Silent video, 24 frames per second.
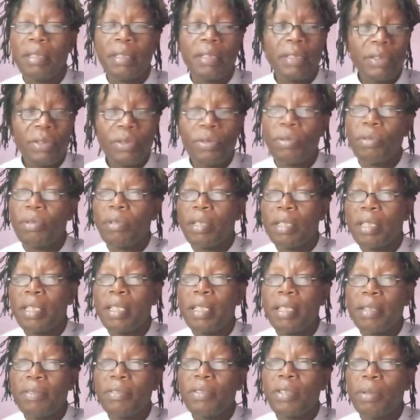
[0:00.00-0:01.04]
So it
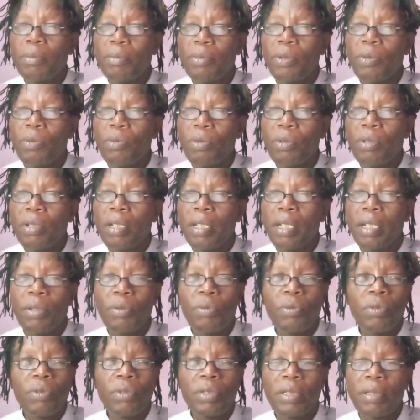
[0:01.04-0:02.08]
gives something called a
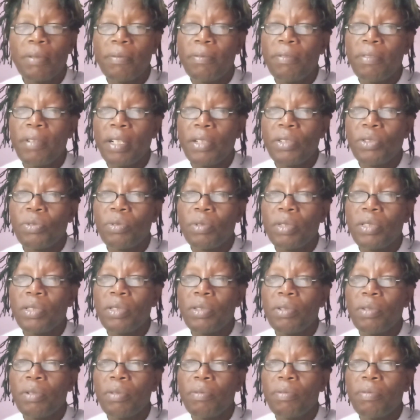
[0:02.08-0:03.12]
quantum
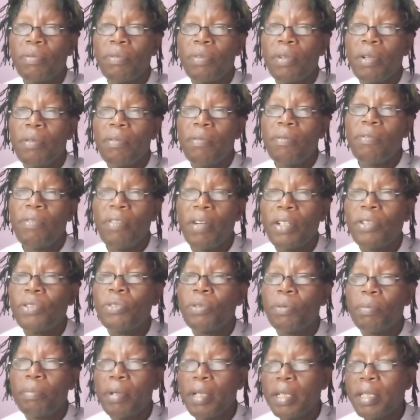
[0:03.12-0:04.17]
fluctuation of
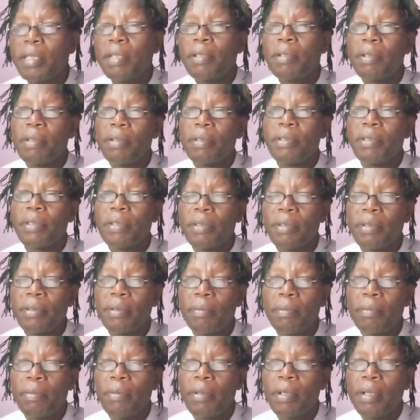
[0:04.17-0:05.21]
virtual particles
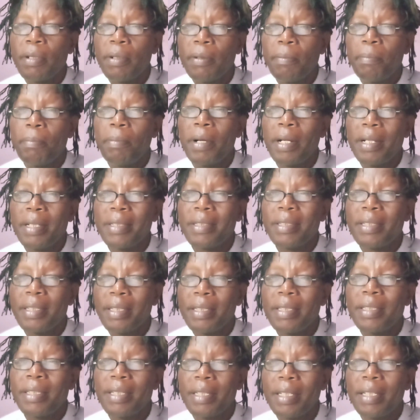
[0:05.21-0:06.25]

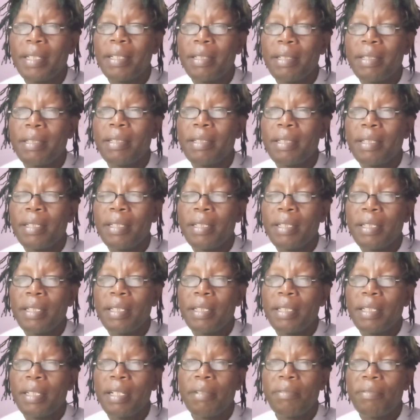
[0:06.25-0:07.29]
pulsating
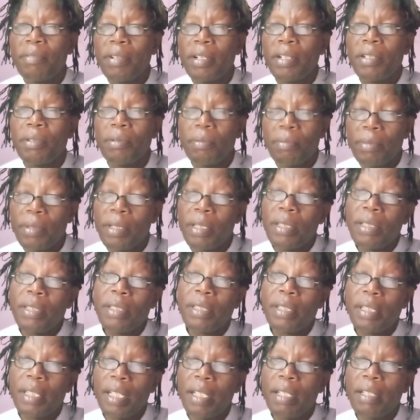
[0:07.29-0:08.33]
in a vacuum. This
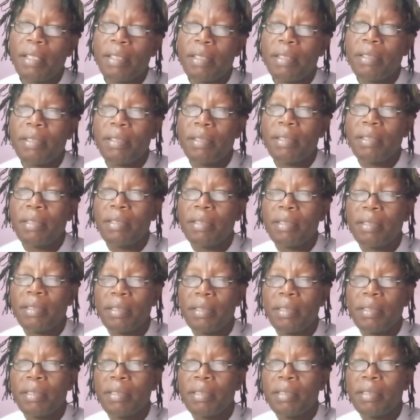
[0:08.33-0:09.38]
is Higgs.
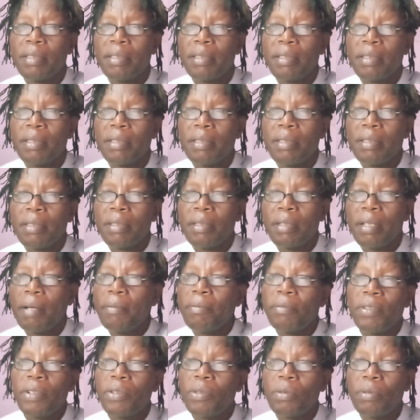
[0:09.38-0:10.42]

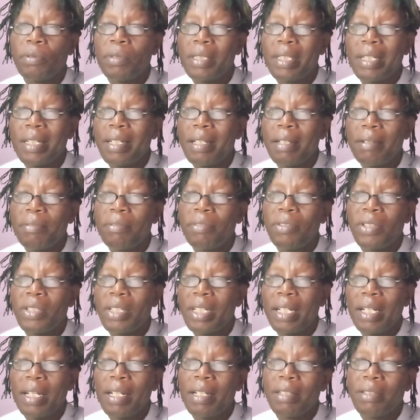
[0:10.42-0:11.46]
After you take
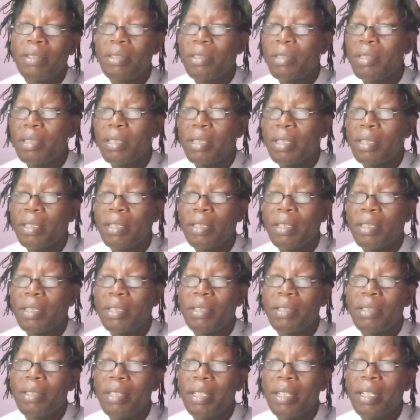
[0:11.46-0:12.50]
everything else,
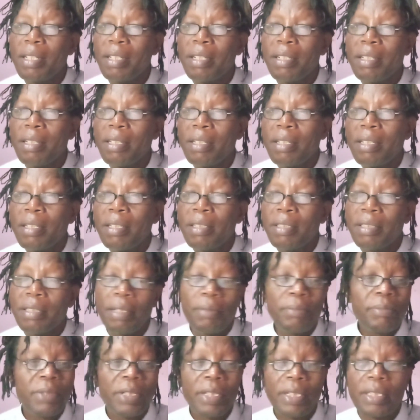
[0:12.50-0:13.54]
still
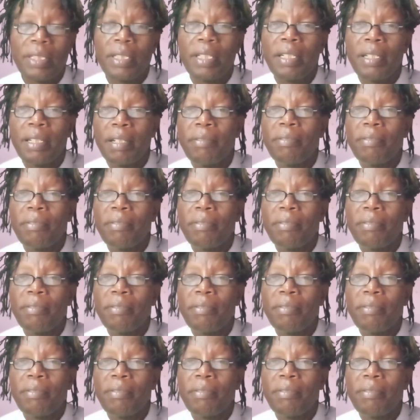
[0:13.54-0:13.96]
something is there in a